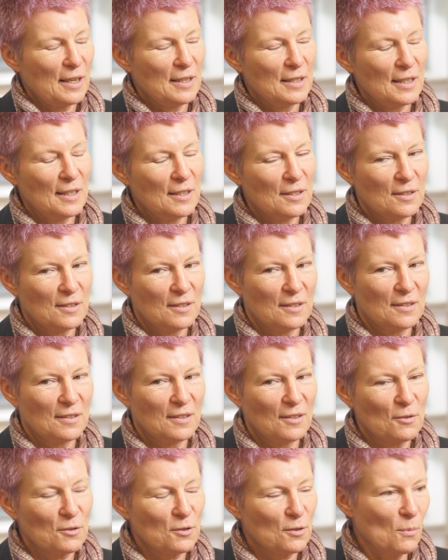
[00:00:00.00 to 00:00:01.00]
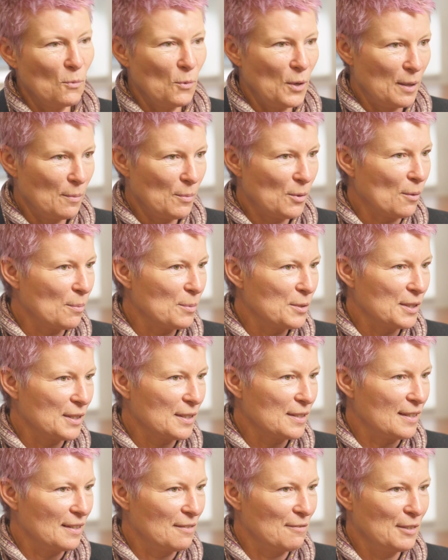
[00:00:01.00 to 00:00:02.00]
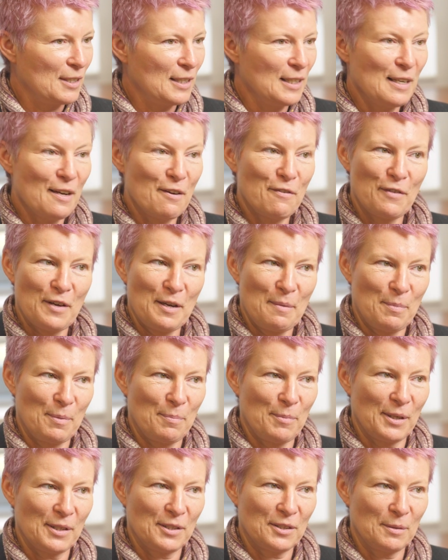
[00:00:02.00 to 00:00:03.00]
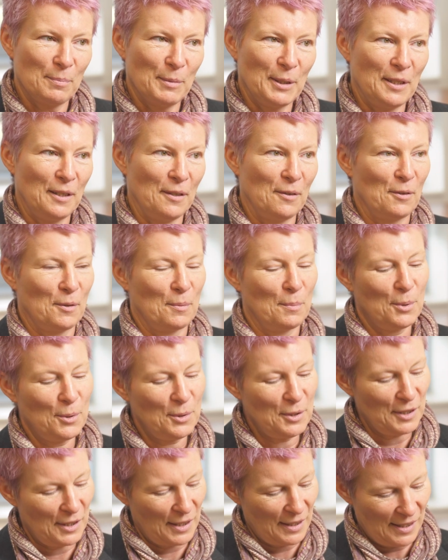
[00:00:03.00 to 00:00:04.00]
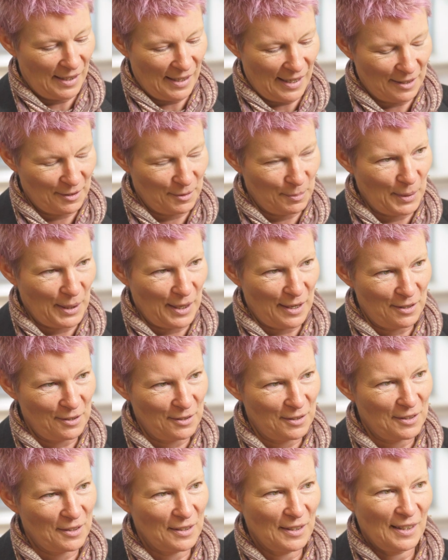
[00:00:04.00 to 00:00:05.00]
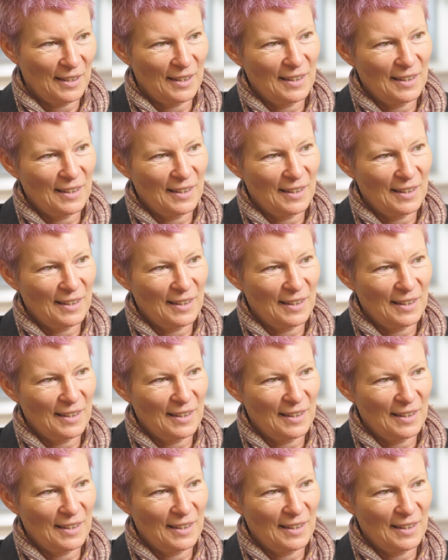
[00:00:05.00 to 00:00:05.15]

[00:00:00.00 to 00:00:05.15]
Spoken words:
and it's got some weird properties like really low vapor pressure, meaning you can put it in an XPS